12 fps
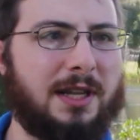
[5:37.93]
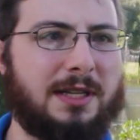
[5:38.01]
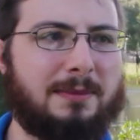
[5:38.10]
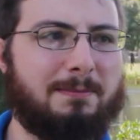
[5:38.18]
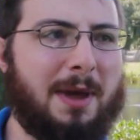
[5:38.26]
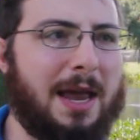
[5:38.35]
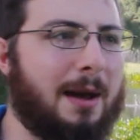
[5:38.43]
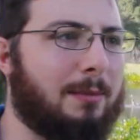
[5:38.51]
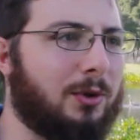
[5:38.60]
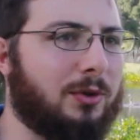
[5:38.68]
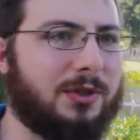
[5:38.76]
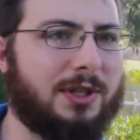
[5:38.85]
less
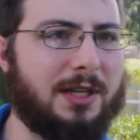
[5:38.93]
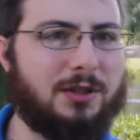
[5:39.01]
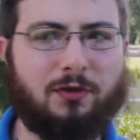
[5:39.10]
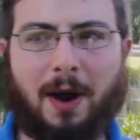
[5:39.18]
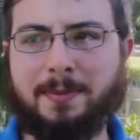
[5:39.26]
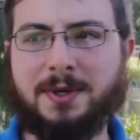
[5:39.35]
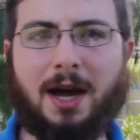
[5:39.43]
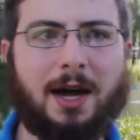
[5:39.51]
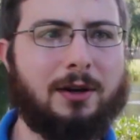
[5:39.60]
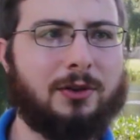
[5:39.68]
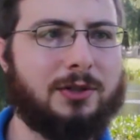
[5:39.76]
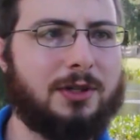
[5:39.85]
mammals, less
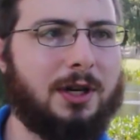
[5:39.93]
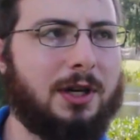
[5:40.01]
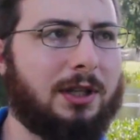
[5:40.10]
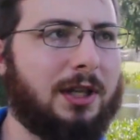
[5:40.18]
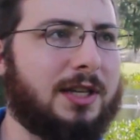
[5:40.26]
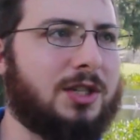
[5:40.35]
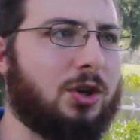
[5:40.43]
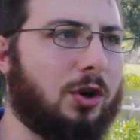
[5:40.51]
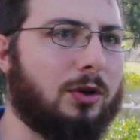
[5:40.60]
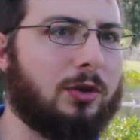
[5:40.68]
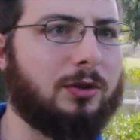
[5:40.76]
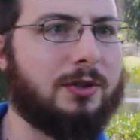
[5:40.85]
reptiles, less
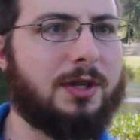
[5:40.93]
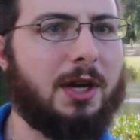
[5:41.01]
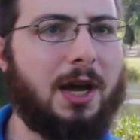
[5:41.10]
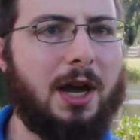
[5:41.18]
turtles.